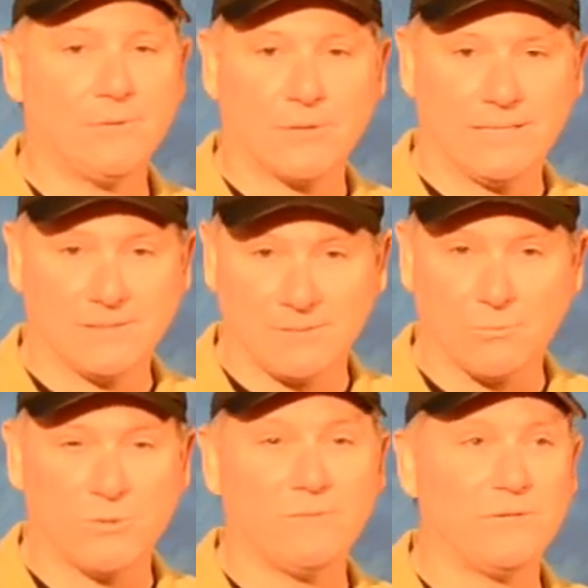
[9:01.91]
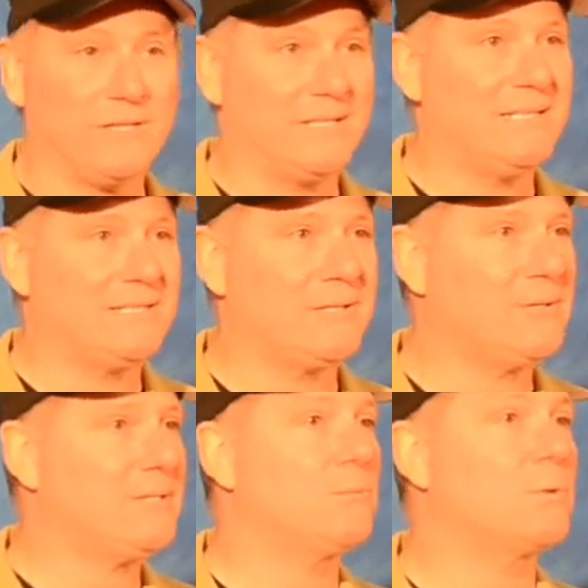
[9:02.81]
or get some real validity to
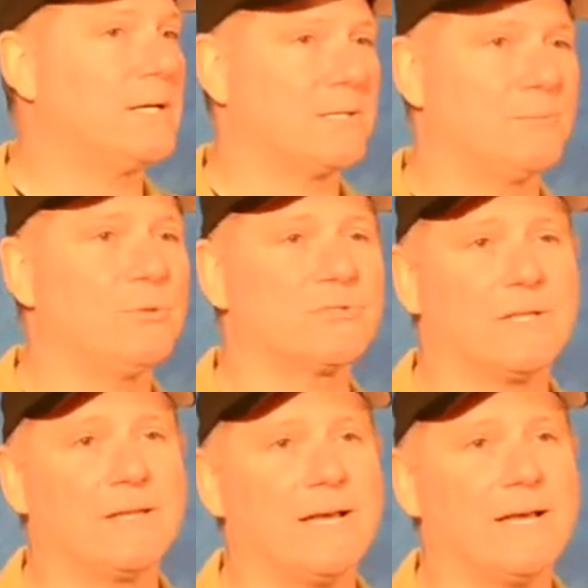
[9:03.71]
it, we're not going to push that